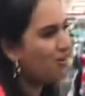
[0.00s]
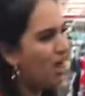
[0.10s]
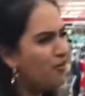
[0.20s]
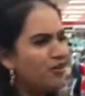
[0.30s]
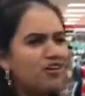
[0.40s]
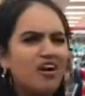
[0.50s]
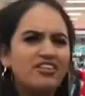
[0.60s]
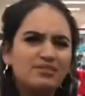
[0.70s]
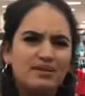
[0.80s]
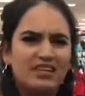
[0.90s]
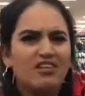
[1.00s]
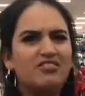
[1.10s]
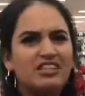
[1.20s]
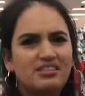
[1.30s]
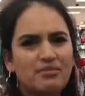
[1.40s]
know how you call these
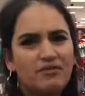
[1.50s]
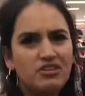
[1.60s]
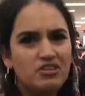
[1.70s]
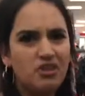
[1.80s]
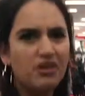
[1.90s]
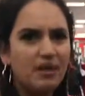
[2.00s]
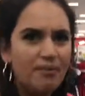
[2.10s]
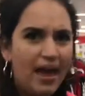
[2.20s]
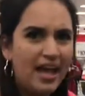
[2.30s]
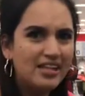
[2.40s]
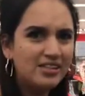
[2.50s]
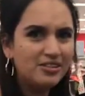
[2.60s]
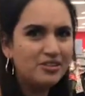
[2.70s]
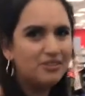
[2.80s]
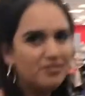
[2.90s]
pantalones. Maybe yoga pants
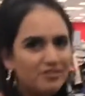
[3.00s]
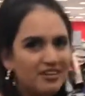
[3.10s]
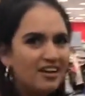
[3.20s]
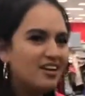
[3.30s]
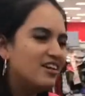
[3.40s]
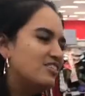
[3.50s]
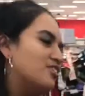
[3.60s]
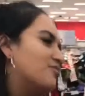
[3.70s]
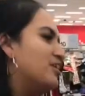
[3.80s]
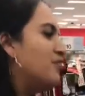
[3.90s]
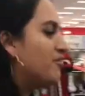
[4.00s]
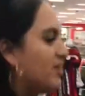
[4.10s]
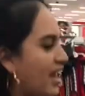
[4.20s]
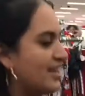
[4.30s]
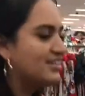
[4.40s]
or yeah, they're like yoga. Cause they're really pants.
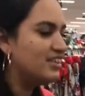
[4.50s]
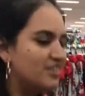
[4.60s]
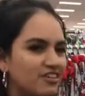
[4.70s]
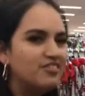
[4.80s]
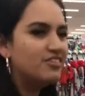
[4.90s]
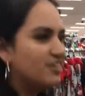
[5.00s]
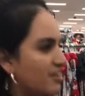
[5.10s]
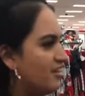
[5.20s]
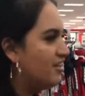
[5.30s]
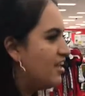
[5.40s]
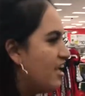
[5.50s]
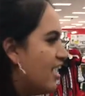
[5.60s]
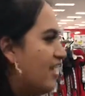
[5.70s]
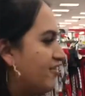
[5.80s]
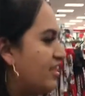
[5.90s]
relaxing and you can. Uh -huh.
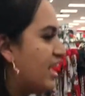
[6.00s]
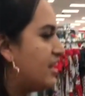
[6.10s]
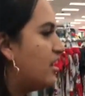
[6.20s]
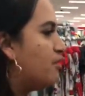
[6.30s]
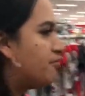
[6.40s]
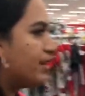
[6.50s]
And then on um,